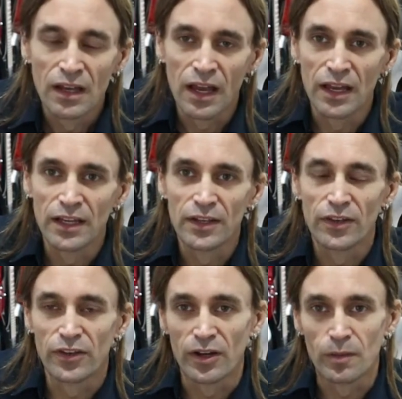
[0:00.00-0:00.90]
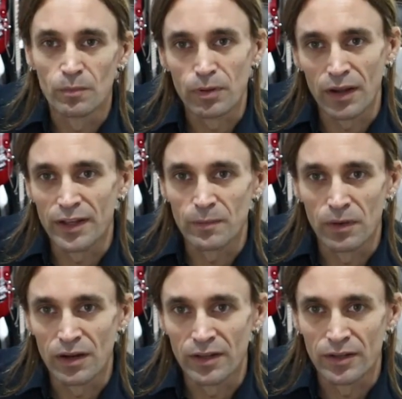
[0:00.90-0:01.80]
And I'm playing
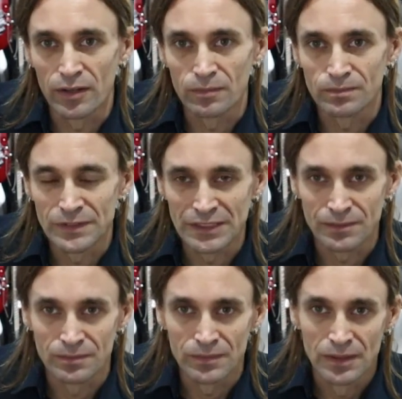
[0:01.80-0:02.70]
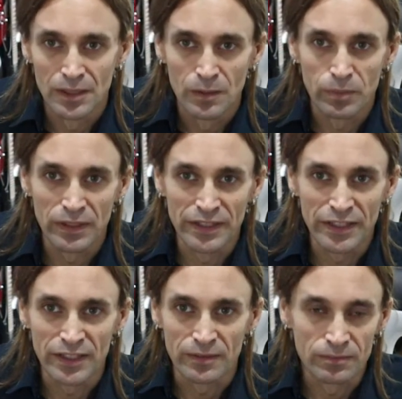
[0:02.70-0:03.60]
my Plini,